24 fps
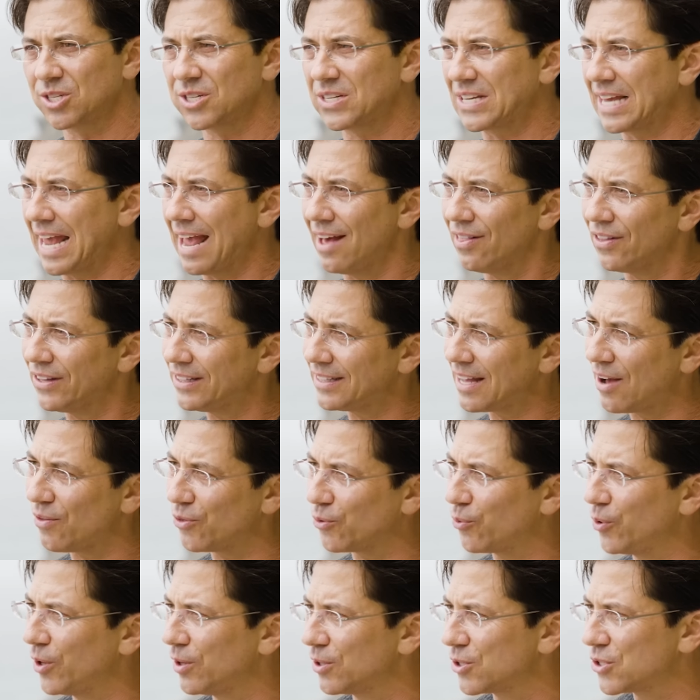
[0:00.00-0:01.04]
scaling
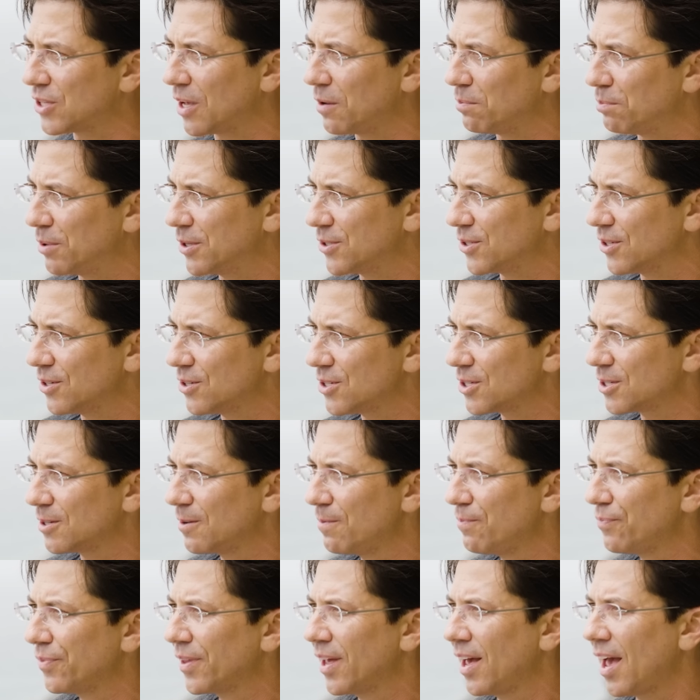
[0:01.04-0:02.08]
down the real estate business,
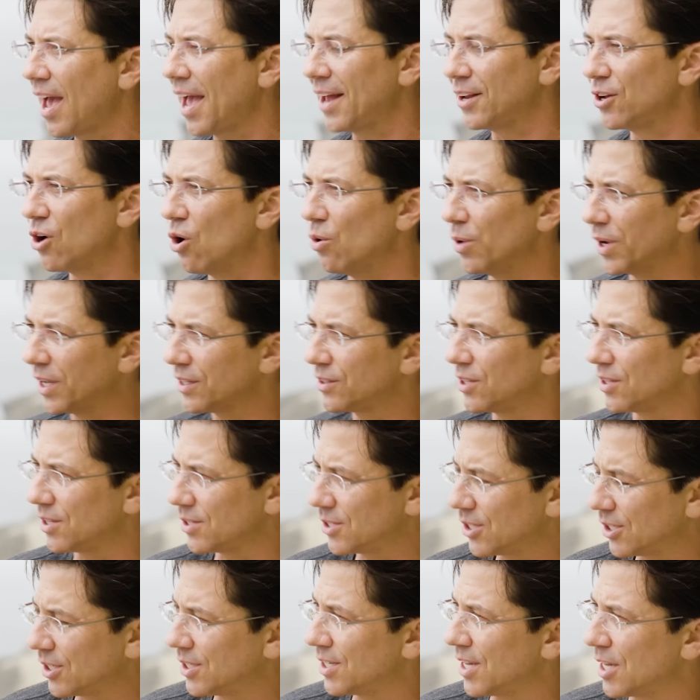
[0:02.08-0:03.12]
mm. and going into
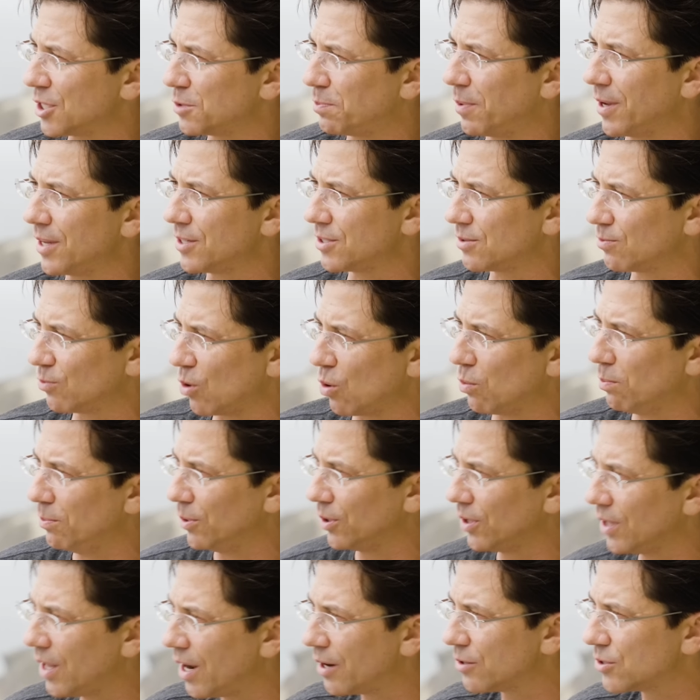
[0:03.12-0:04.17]
the success space. Wrote
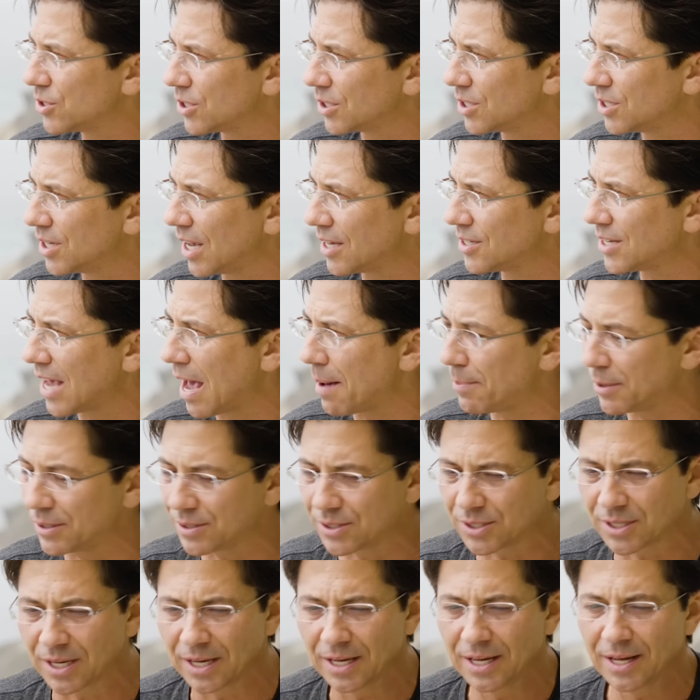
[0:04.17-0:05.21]
Millionaire Success
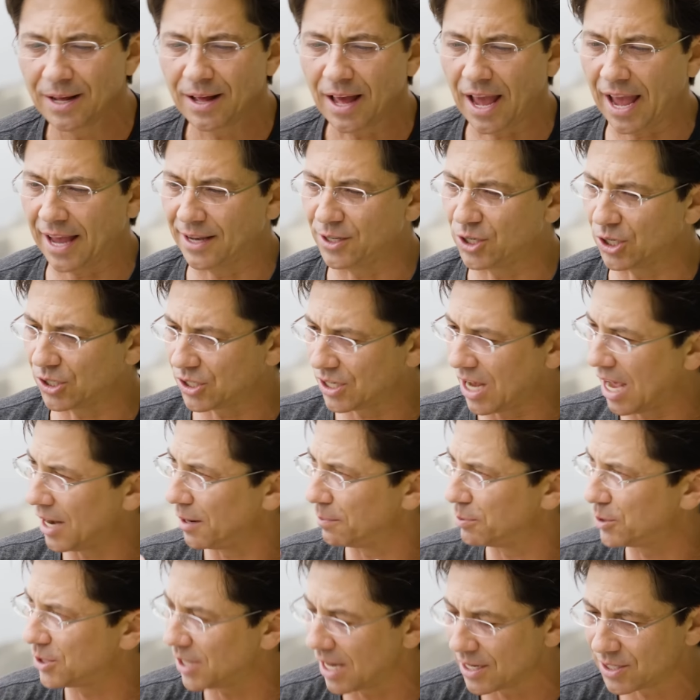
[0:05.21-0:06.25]
Habits yep. and just
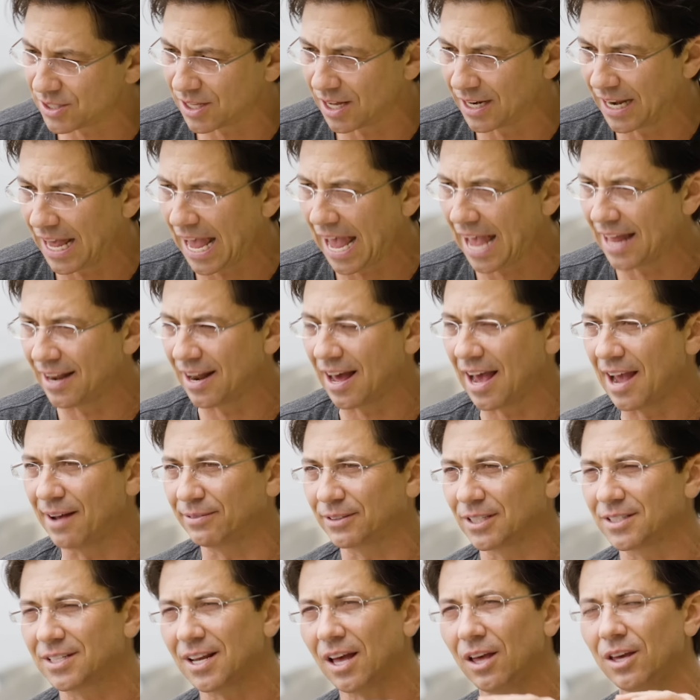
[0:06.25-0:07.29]
got obsessed on it. And I
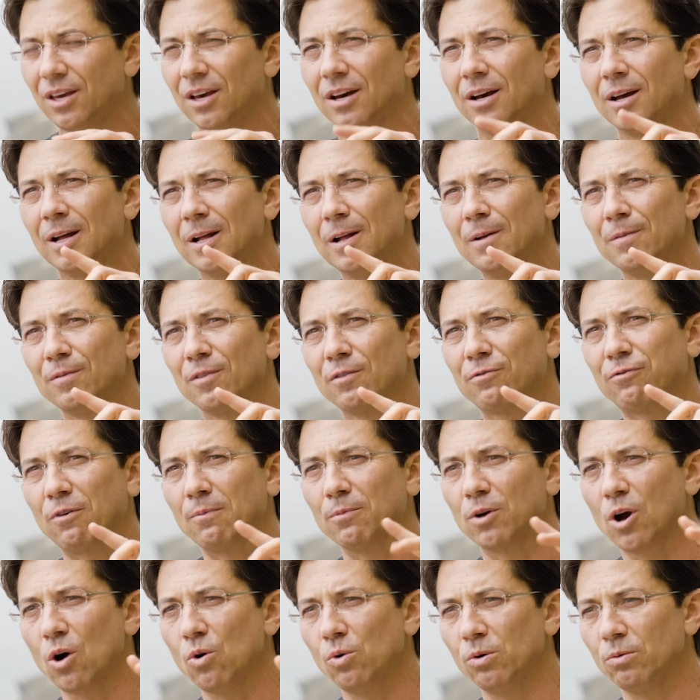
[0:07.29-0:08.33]
have to tell you,
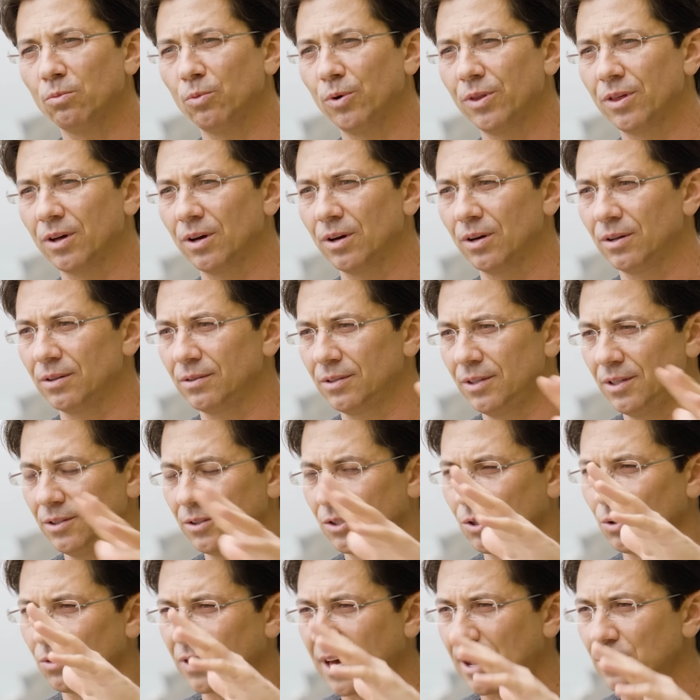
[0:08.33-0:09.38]
from going with a,
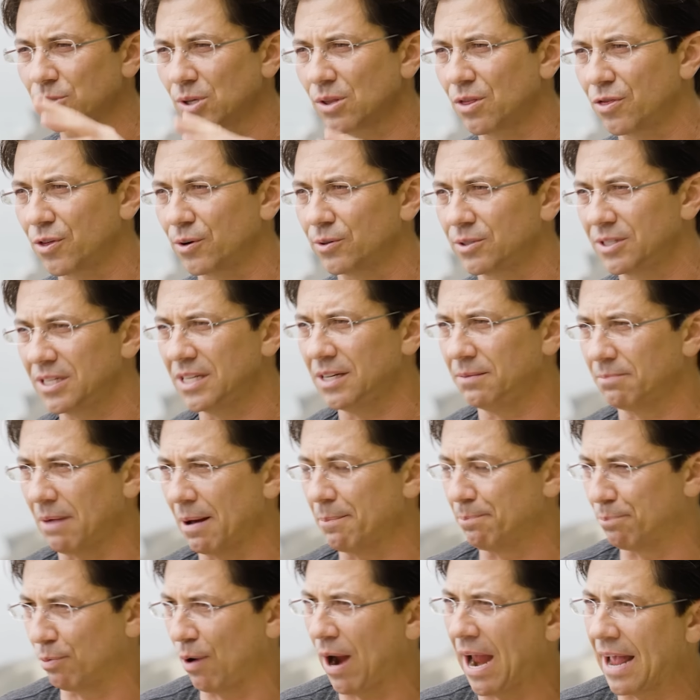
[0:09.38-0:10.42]
in two thousand thirteen,
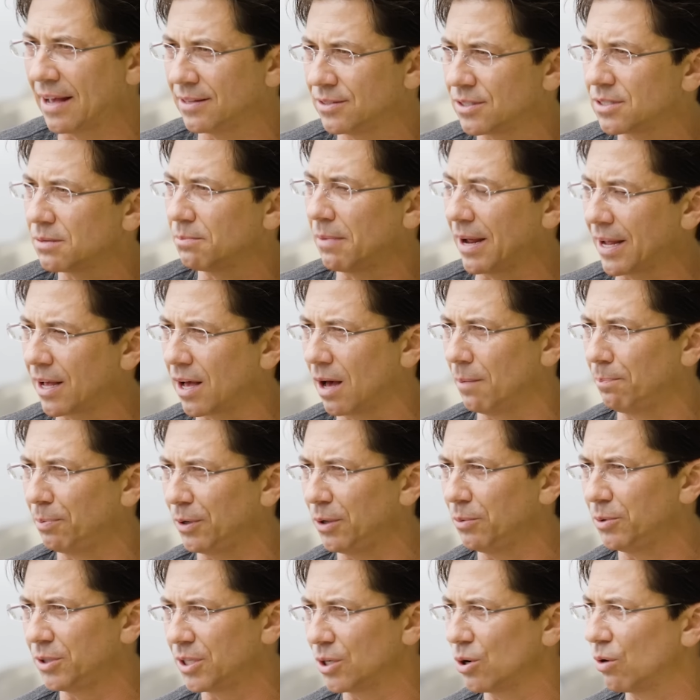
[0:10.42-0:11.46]
my brands and my
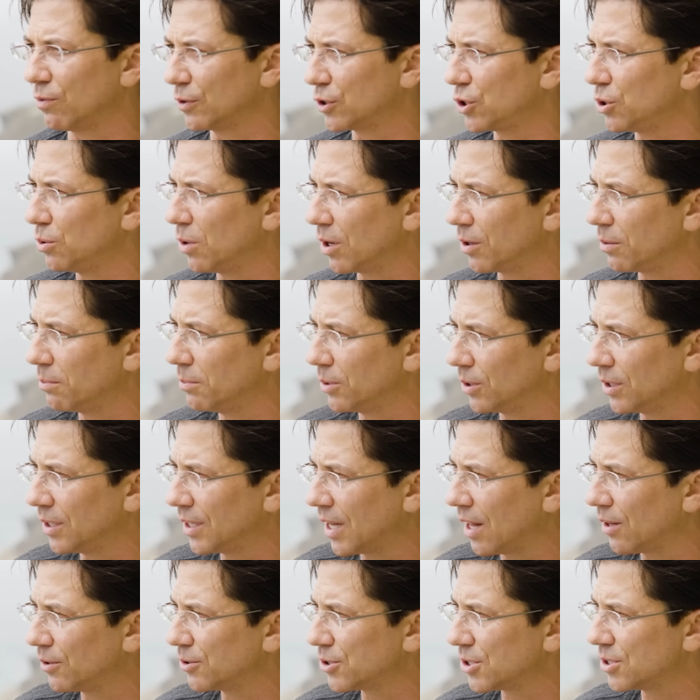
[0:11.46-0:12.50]
company, we did over two hundred
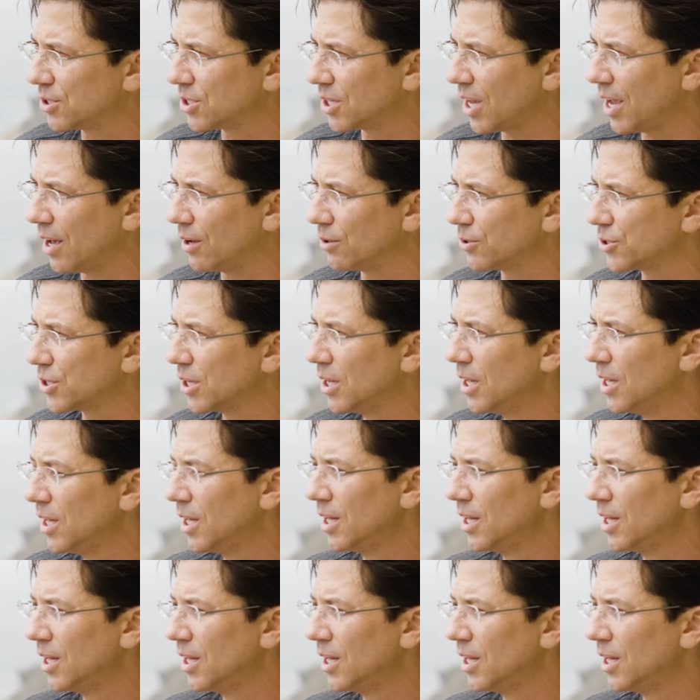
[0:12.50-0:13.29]
million dollars in sales.